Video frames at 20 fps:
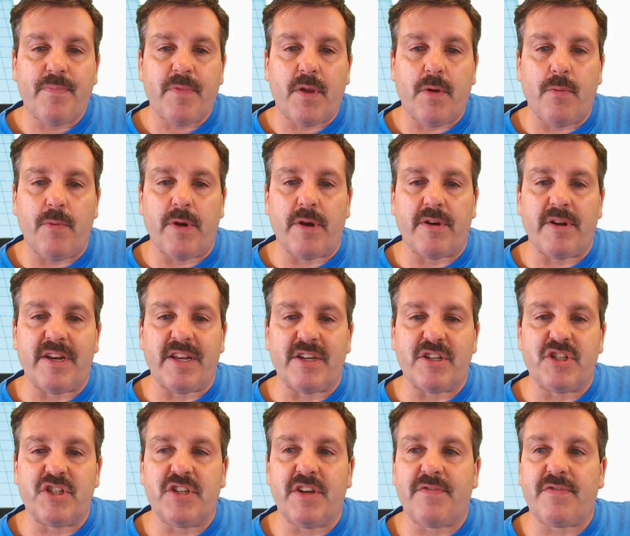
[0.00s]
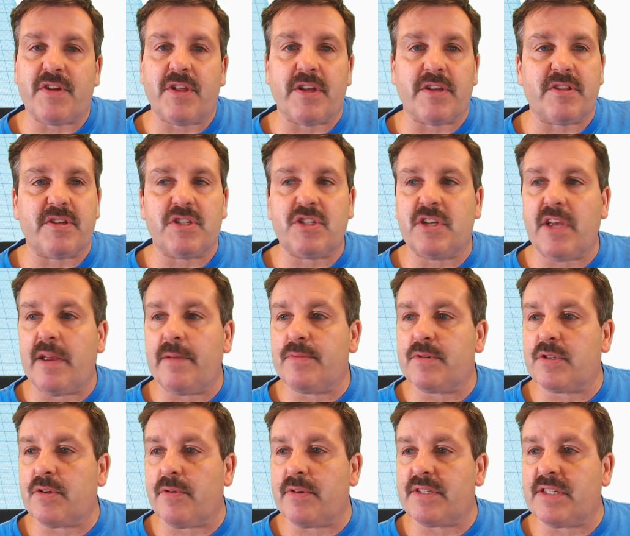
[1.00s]
We're going to shift click the shape
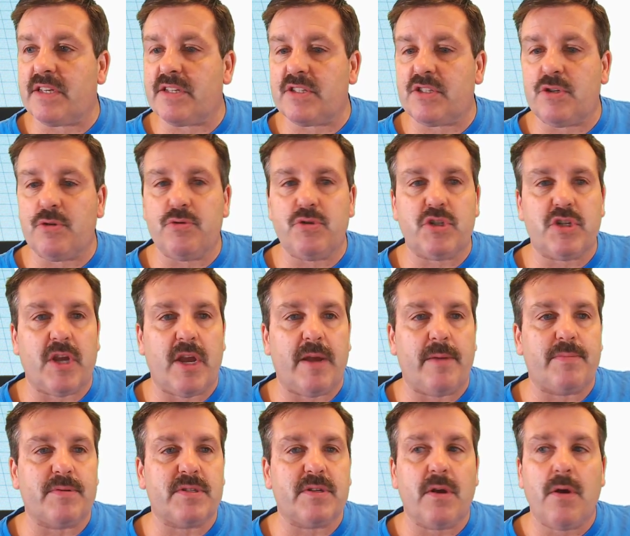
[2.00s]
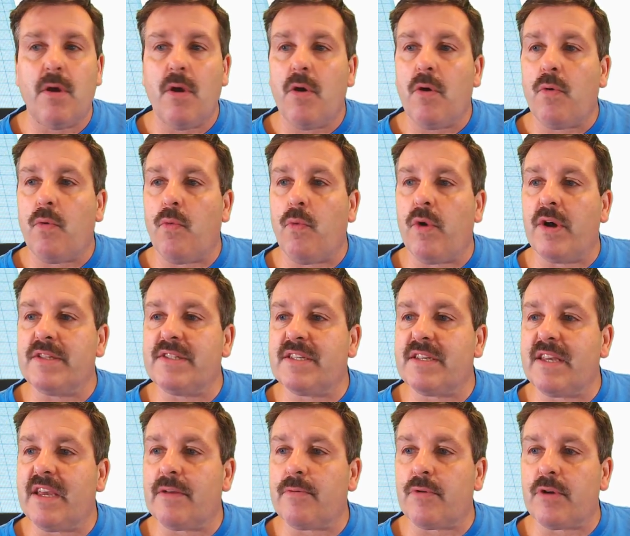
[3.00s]
so it says two shapes. Once
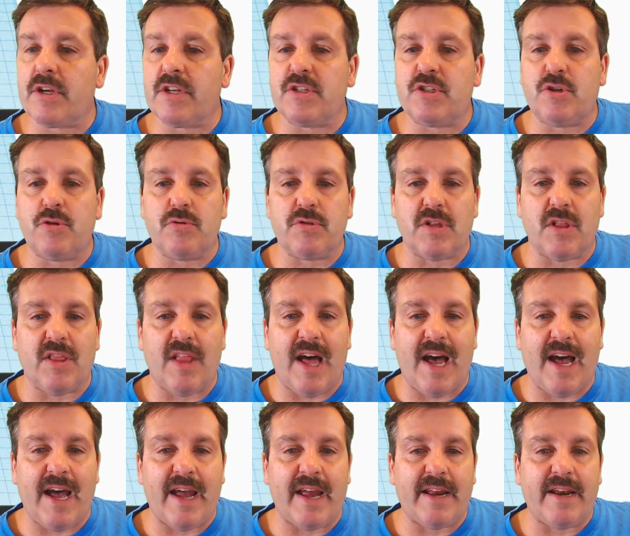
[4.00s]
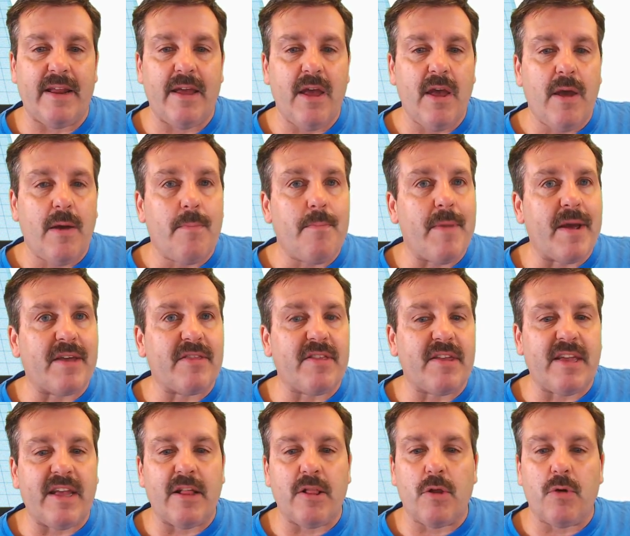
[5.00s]
again, we're going to choose a line, make the
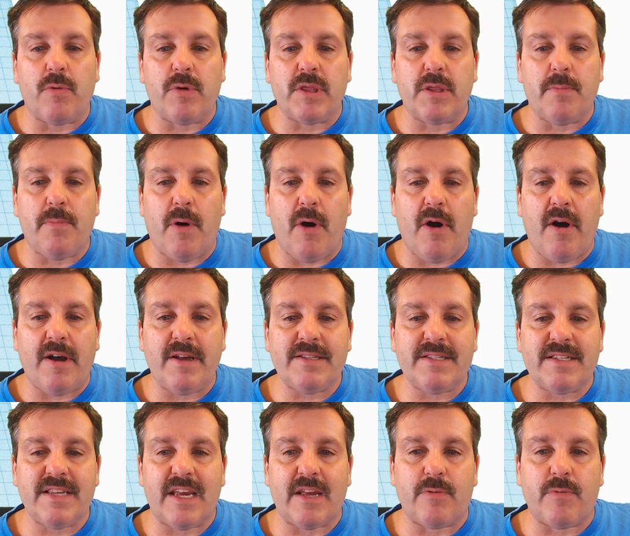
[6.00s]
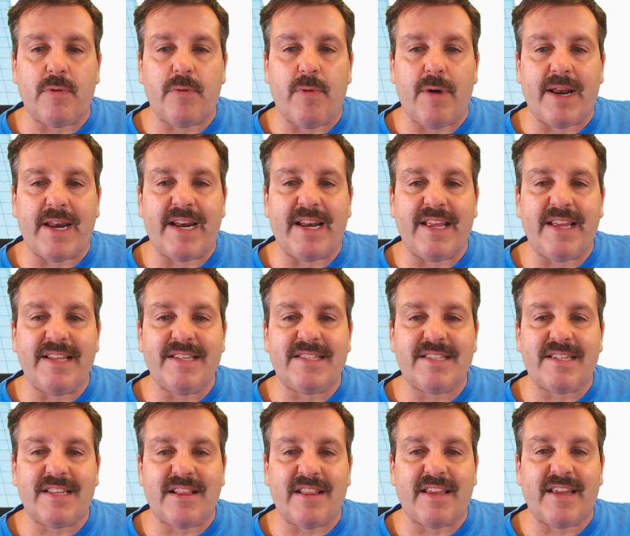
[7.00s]
yellow one the boss, and we want it
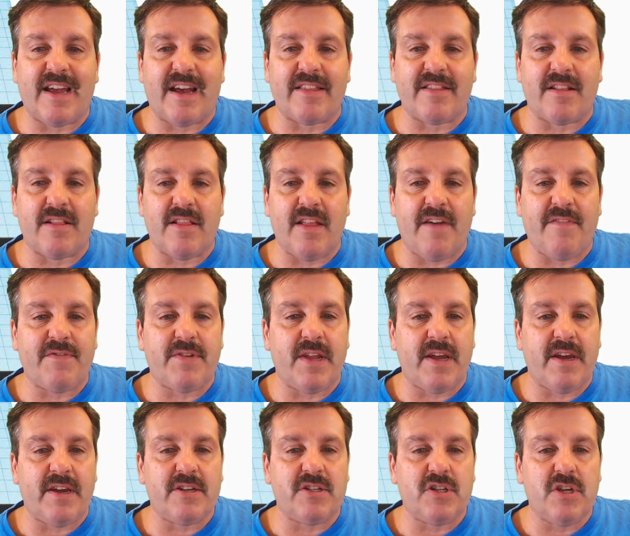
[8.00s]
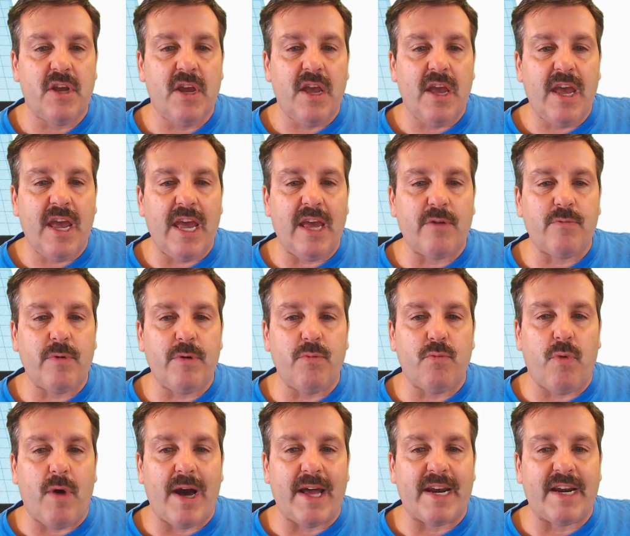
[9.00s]
instantly on the left edge, and we
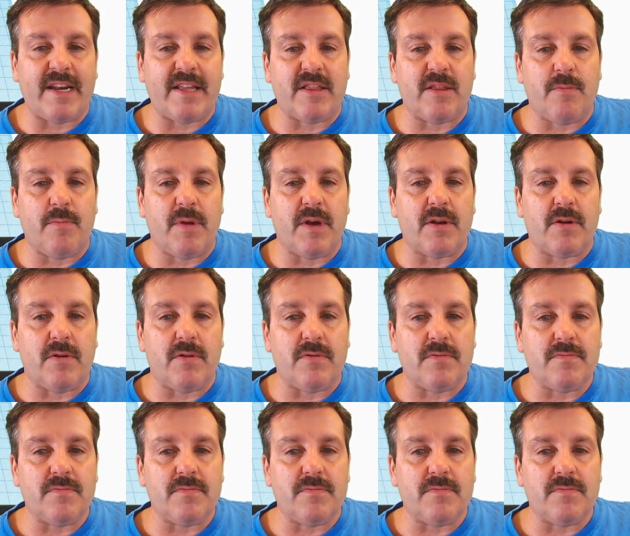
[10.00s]
want it in the middle.